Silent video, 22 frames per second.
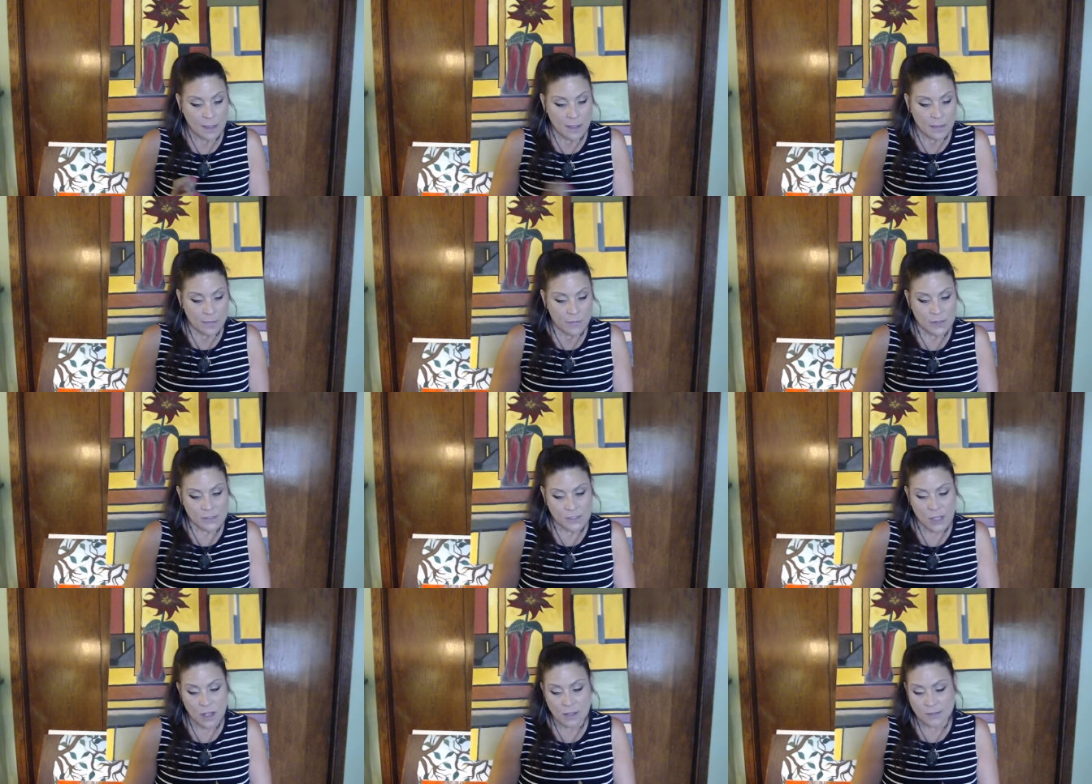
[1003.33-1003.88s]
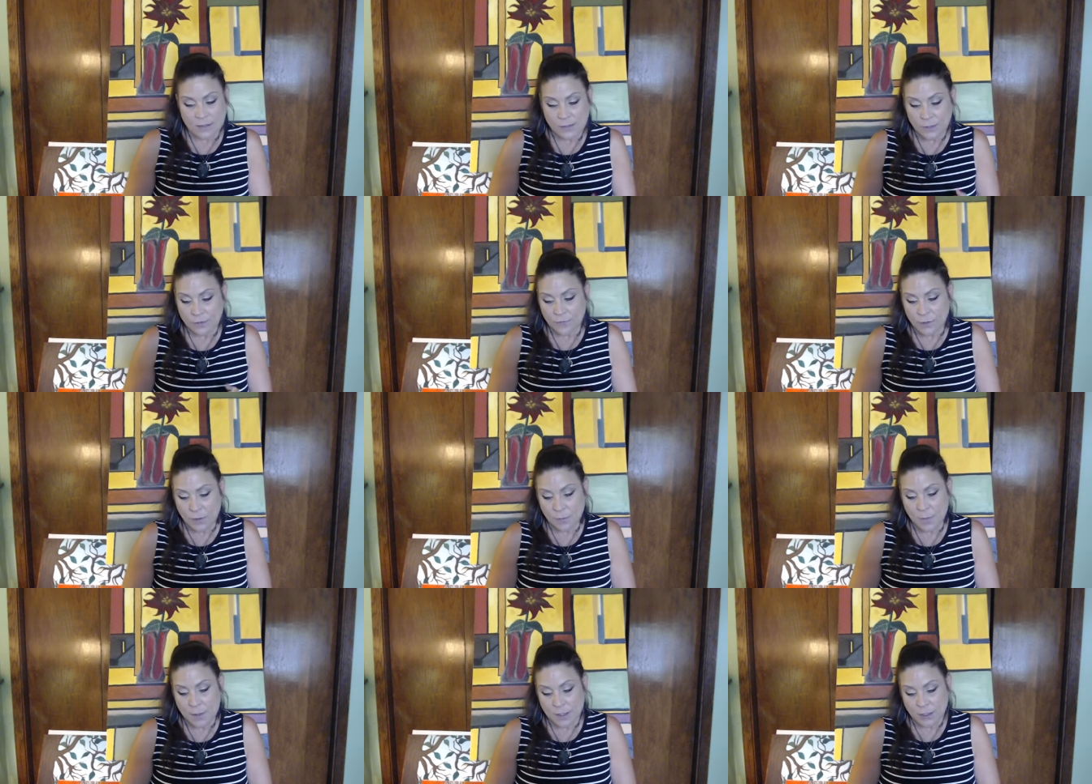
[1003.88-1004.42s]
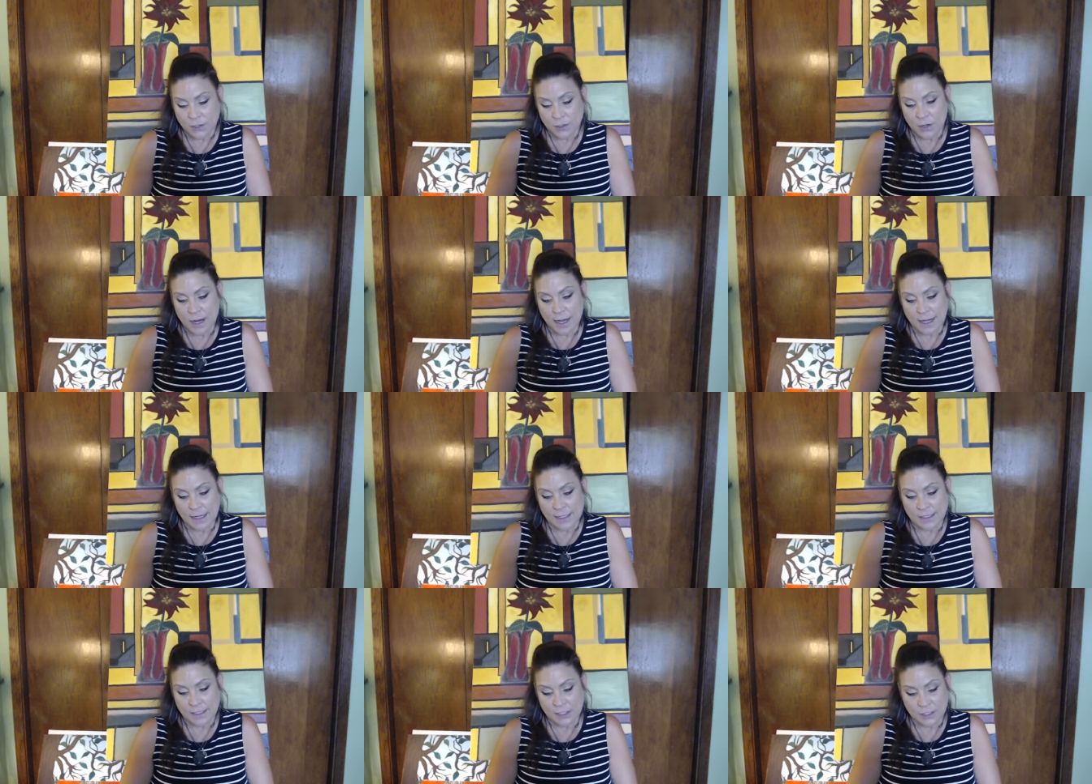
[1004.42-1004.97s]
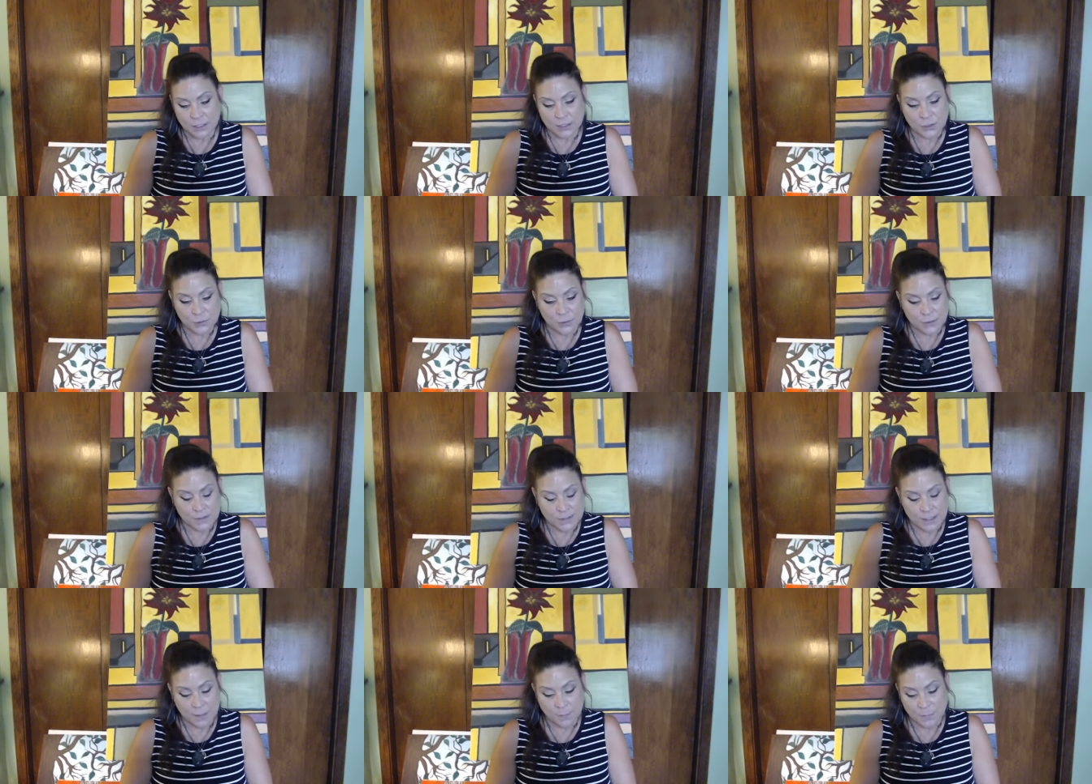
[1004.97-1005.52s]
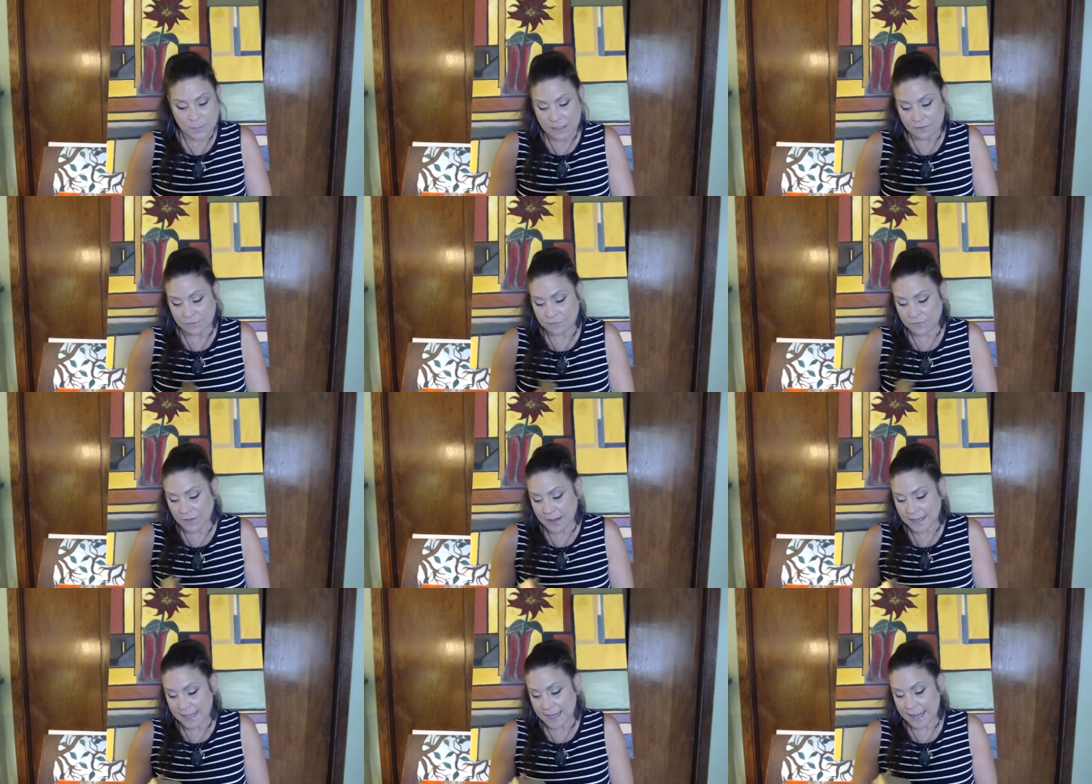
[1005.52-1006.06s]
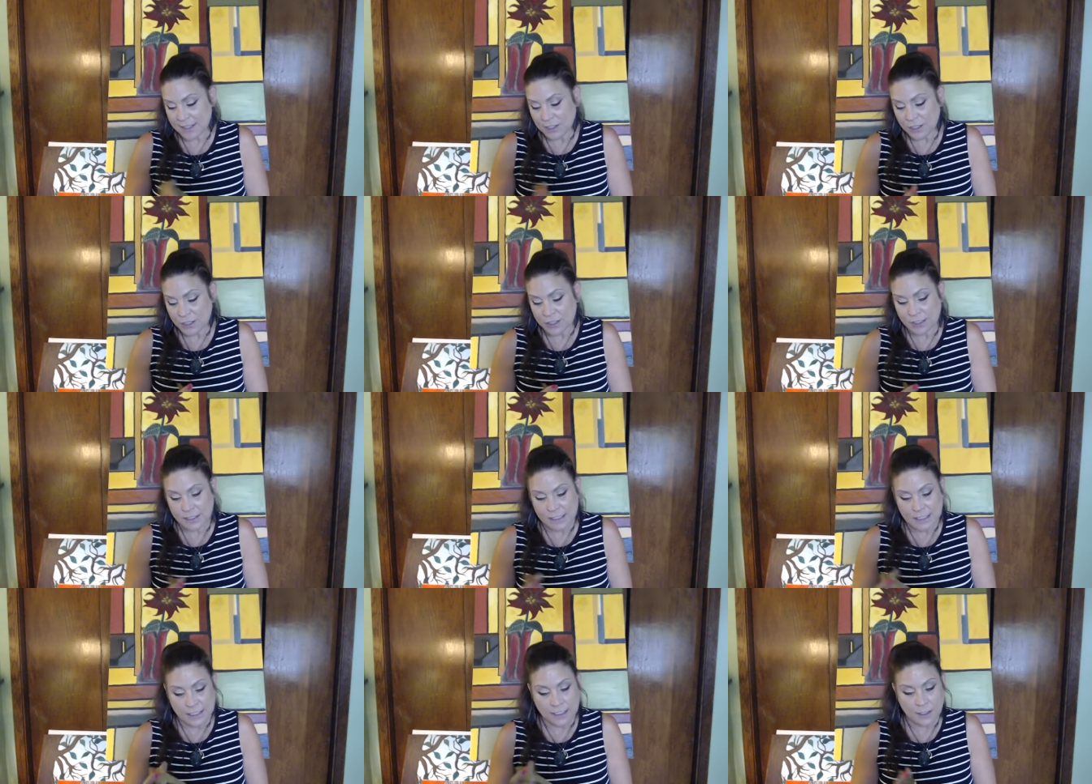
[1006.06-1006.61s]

there's also, if you've been trying to do something financially,